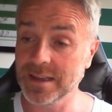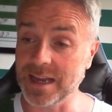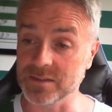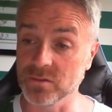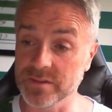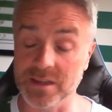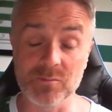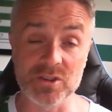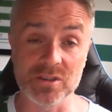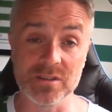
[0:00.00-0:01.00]

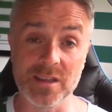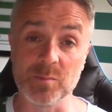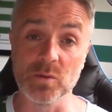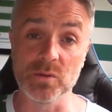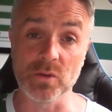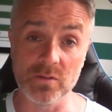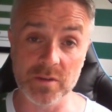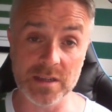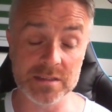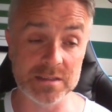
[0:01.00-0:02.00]
we should let the board off
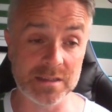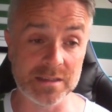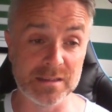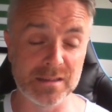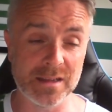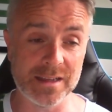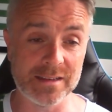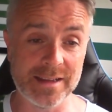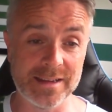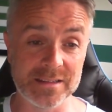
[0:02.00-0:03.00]
with this, and
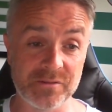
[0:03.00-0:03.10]
it's